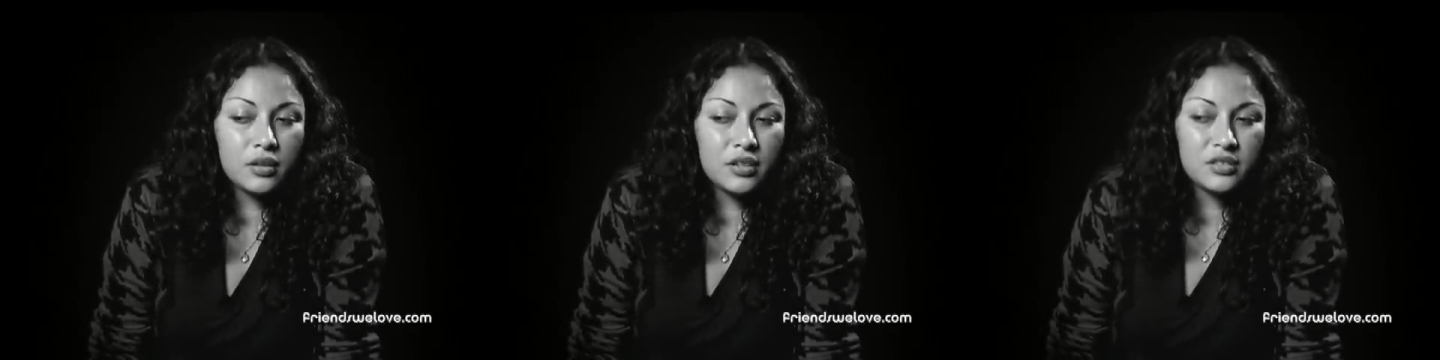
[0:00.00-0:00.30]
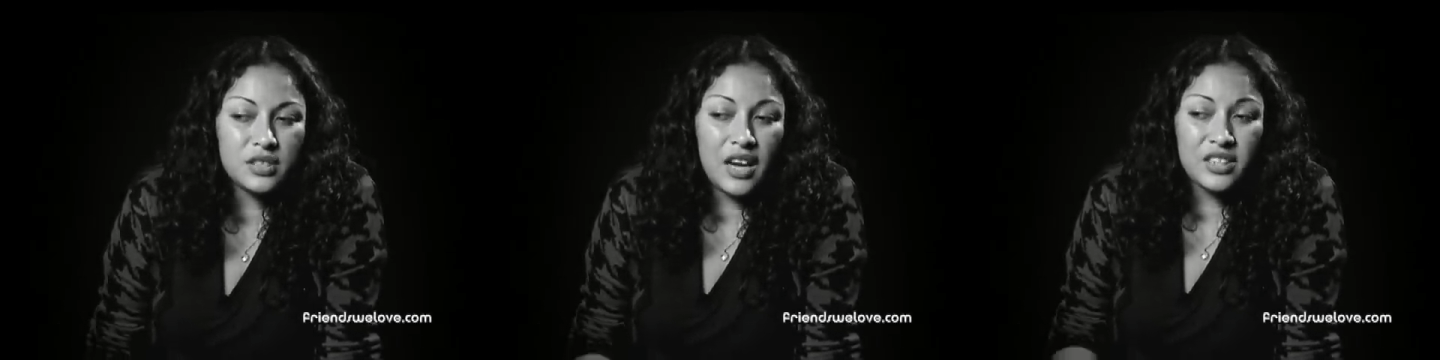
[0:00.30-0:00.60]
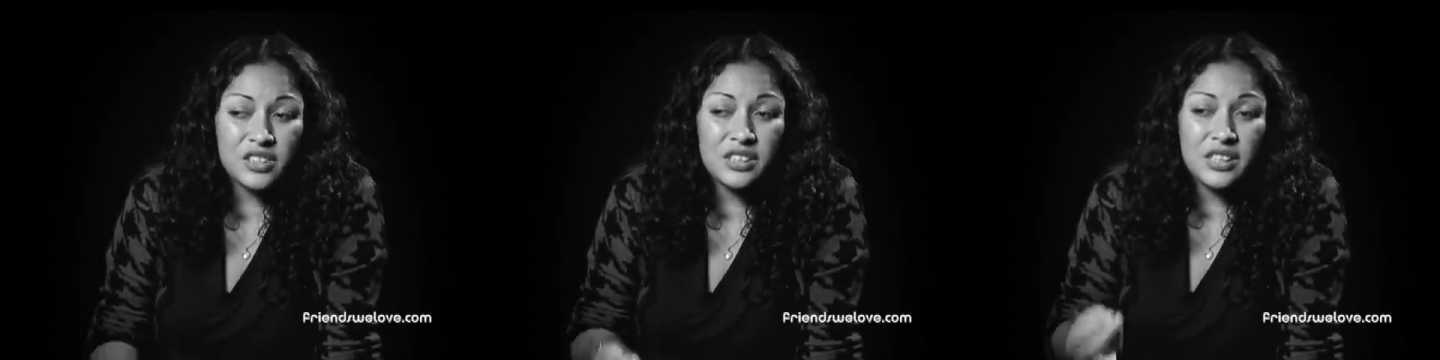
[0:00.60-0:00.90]
there's
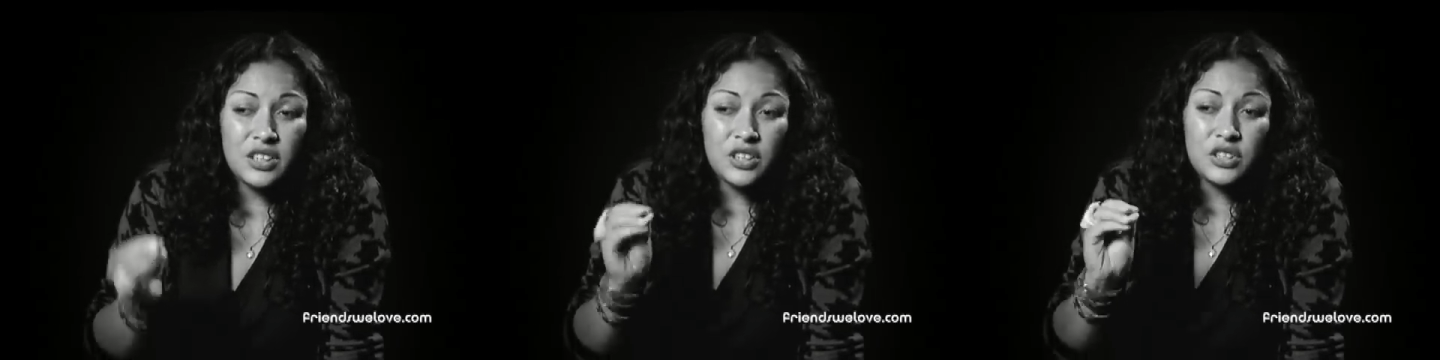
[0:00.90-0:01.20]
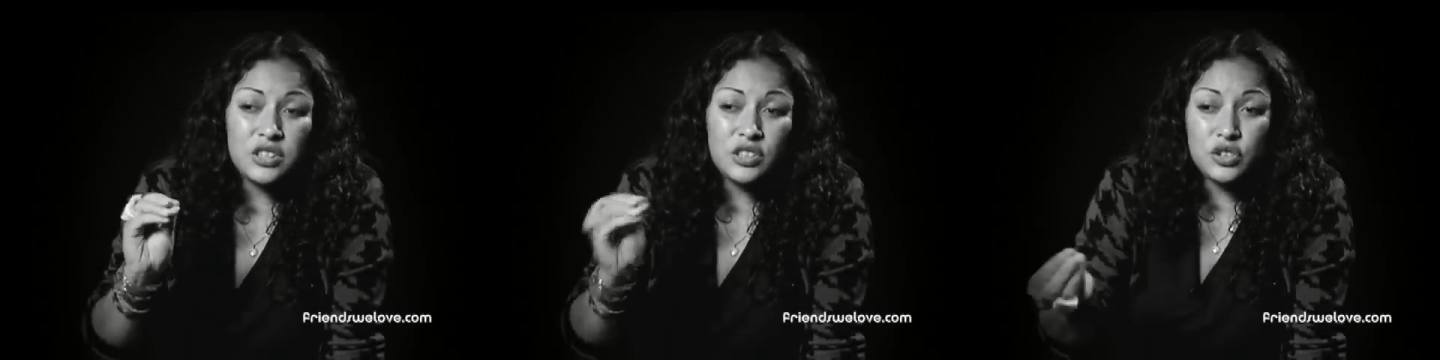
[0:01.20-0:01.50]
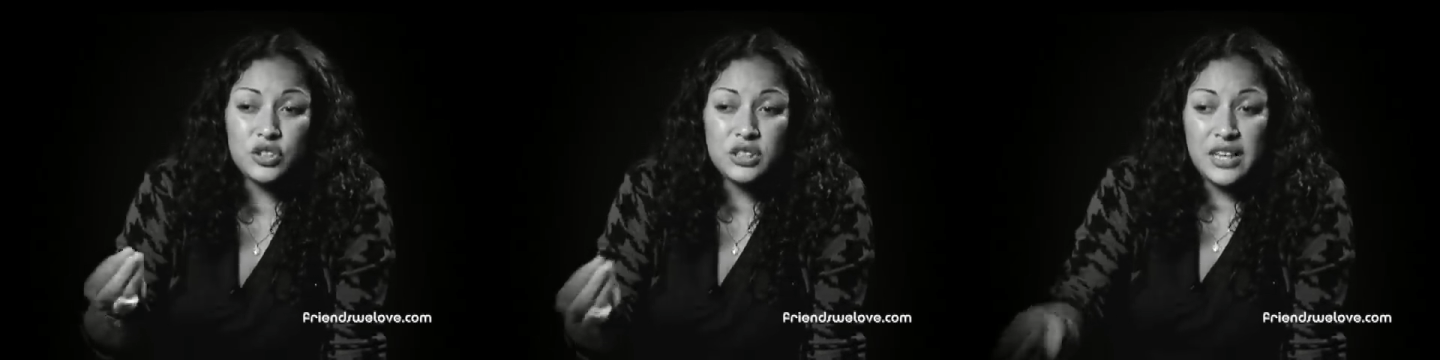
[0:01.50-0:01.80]
actually a
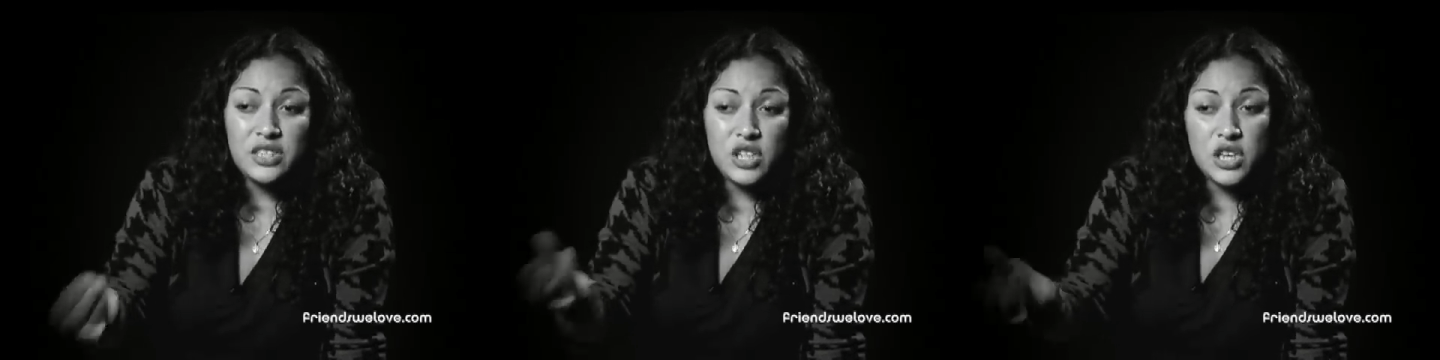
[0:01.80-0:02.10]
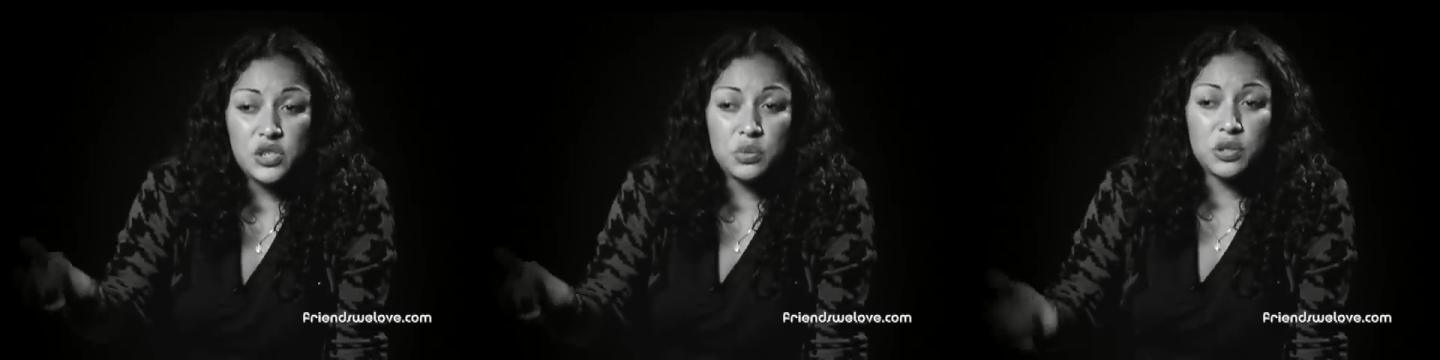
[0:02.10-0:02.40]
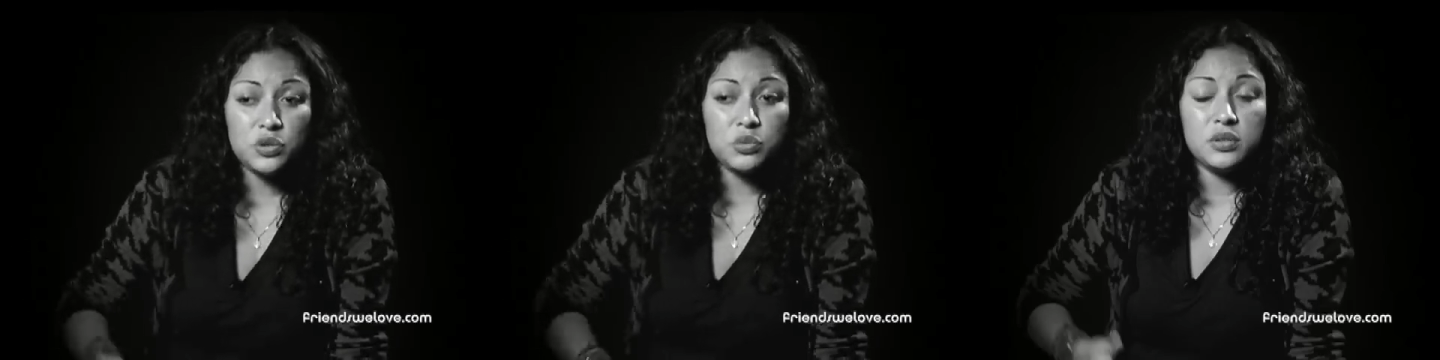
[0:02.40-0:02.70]
little slight change we could do.